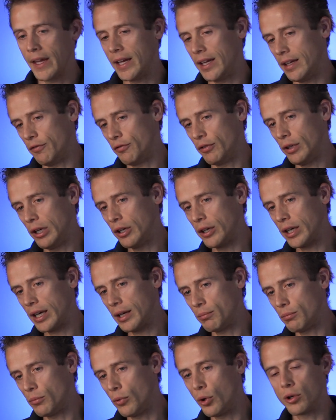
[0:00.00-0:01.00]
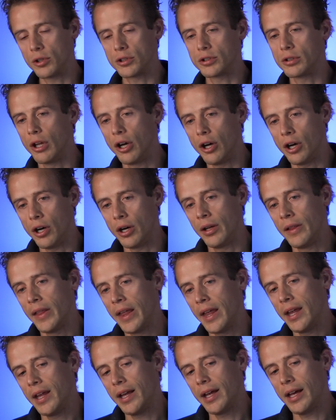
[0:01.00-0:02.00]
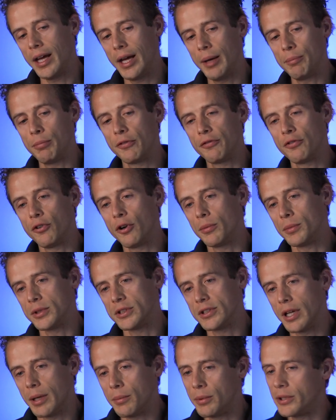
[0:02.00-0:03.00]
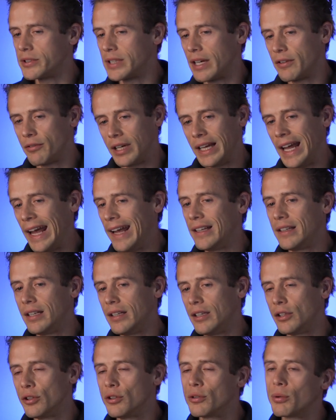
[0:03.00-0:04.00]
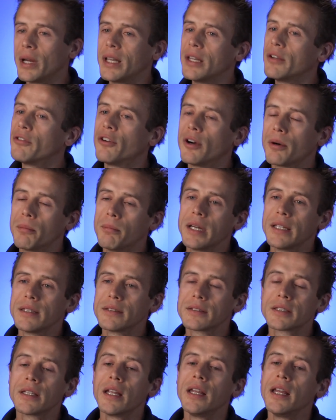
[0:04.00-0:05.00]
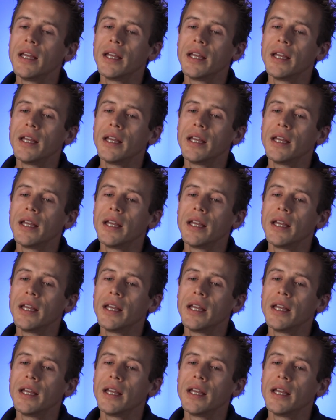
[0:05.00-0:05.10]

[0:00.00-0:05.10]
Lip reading: If we look at Moore's Law, performance doubles every 18 to 24 months.